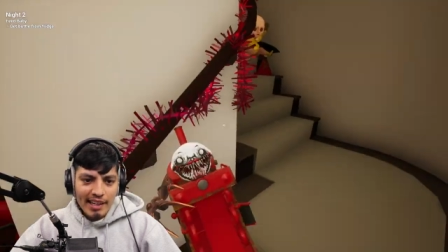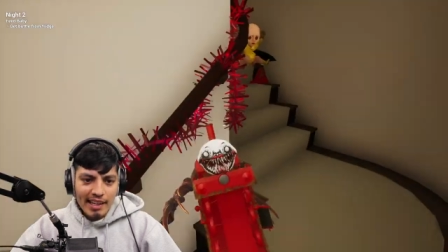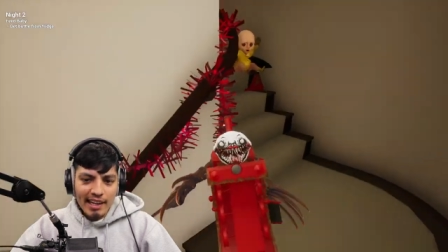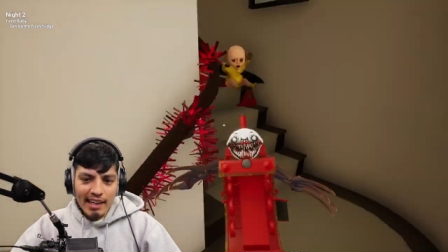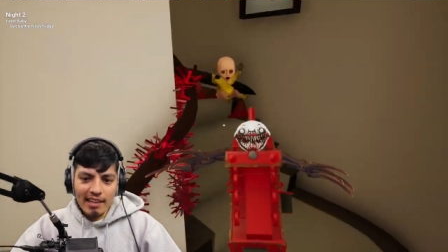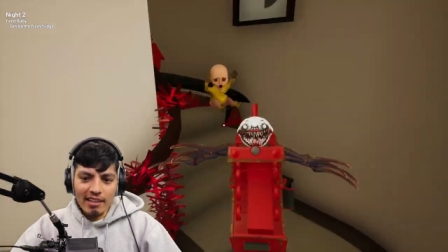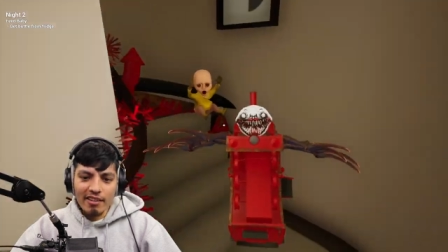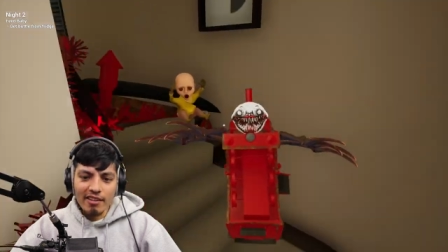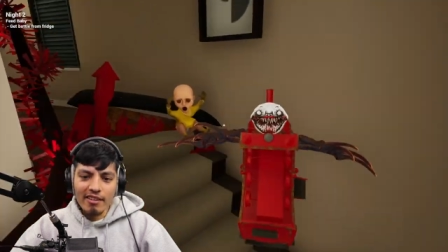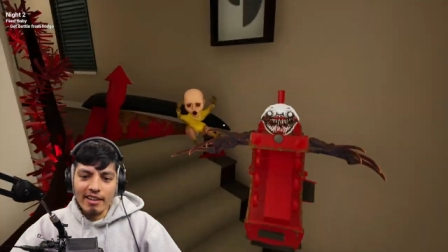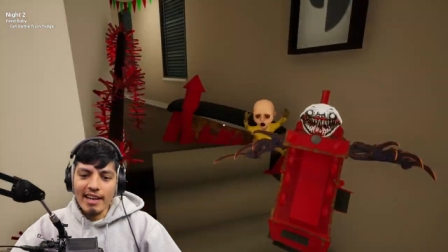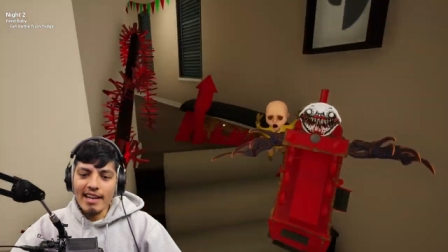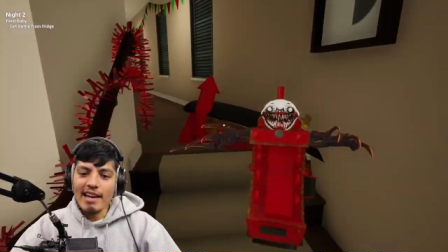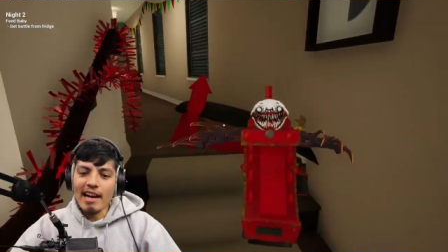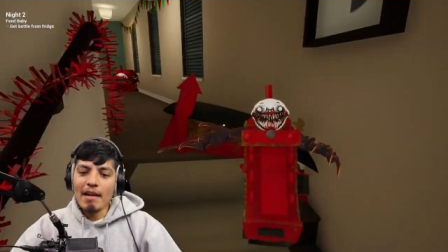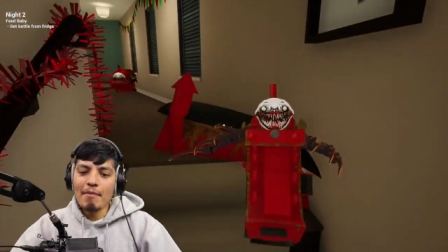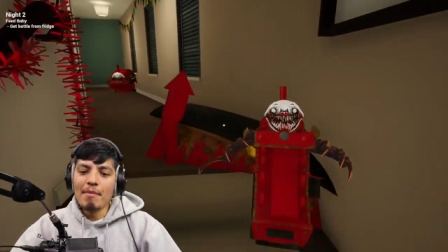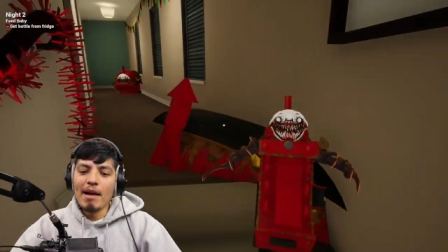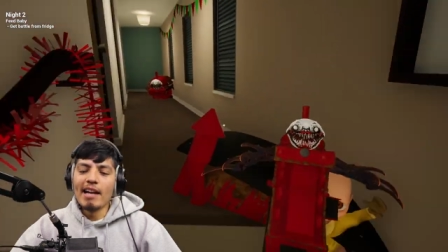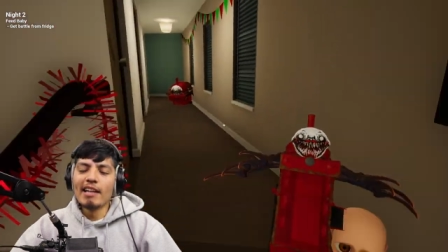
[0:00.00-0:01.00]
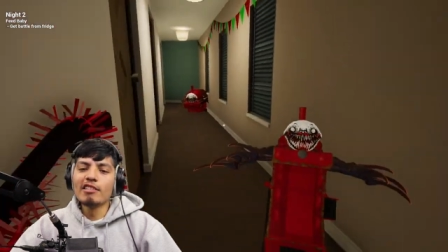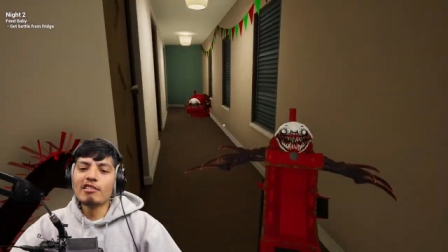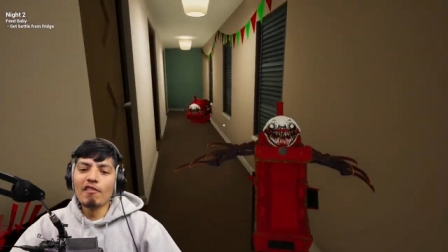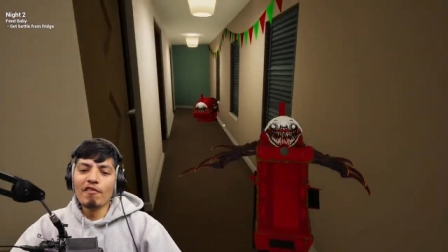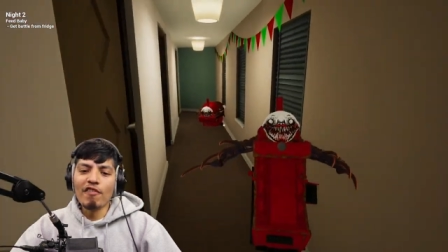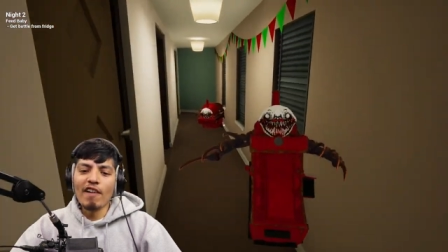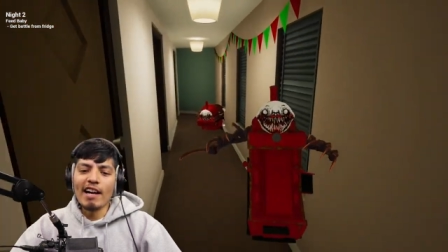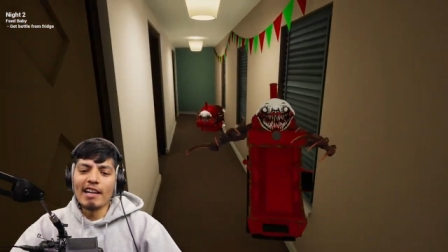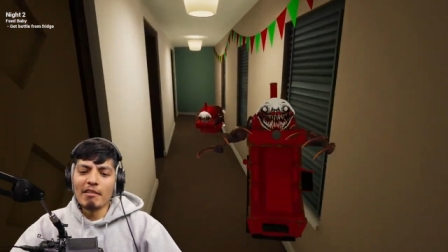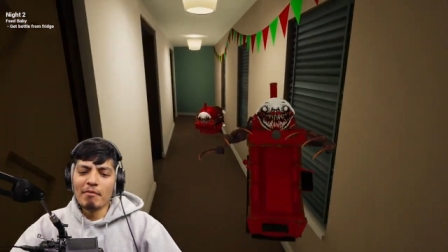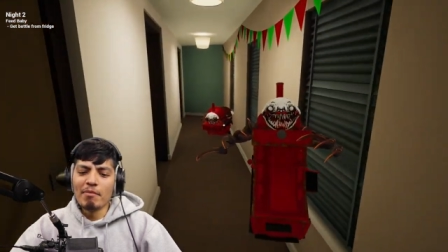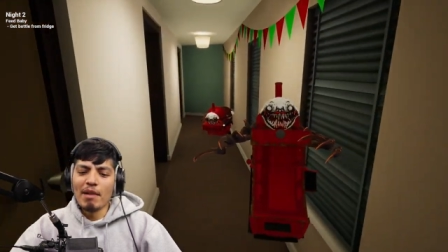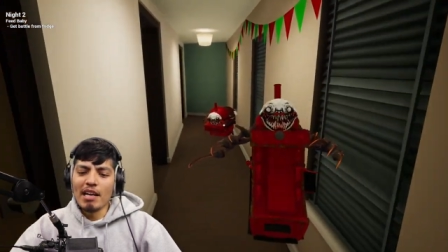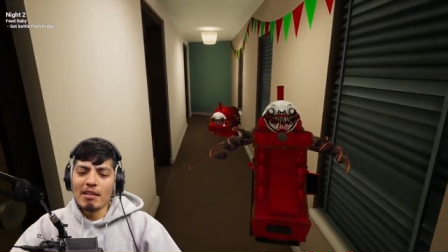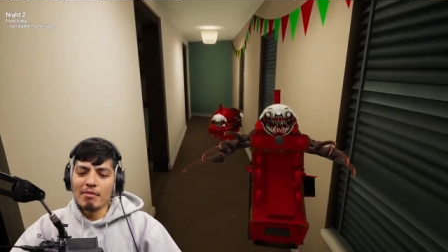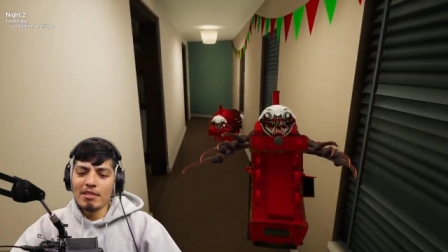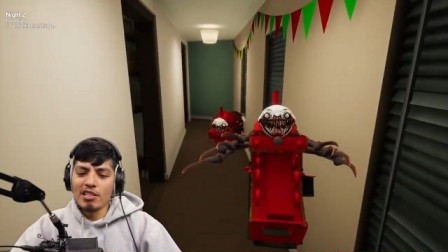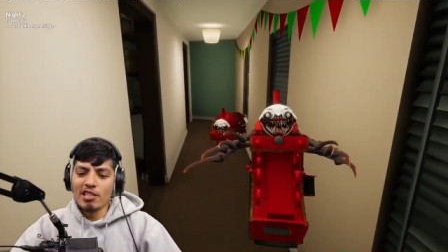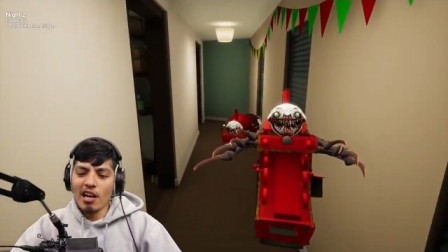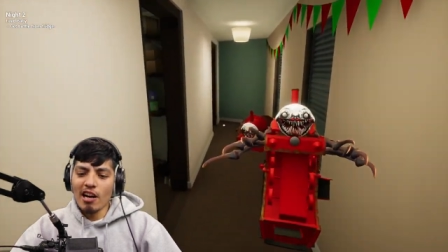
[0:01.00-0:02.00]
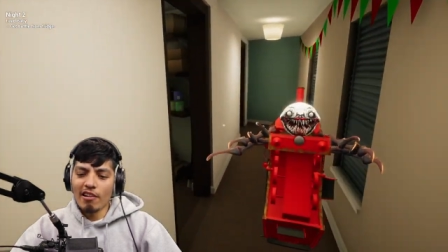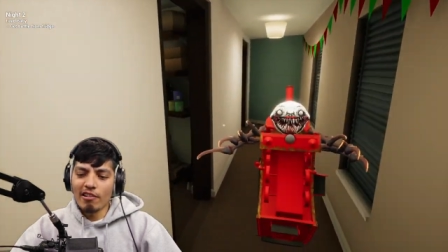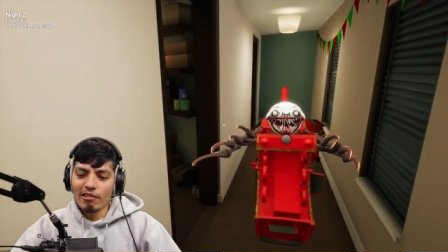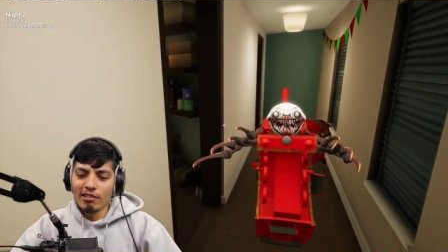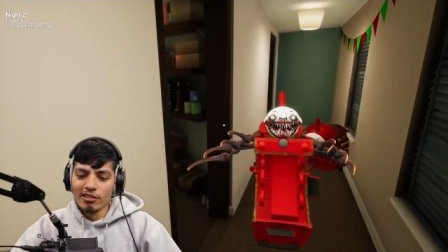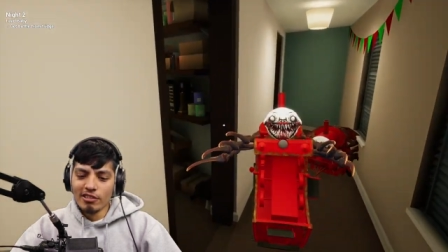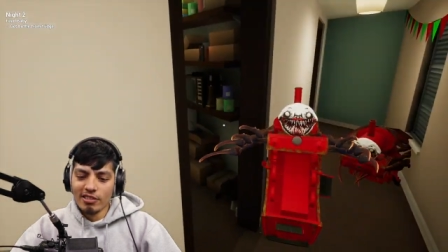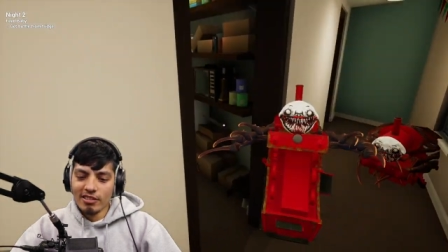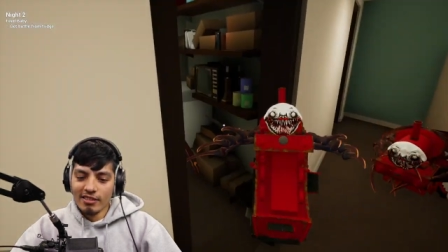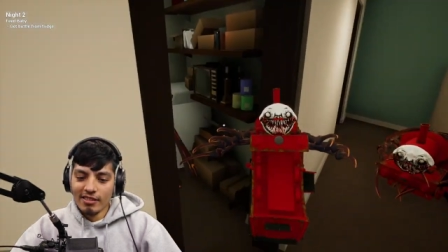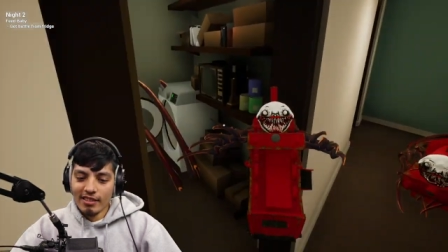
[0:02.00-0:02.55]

God. Okay, I managed to find a baby Charles,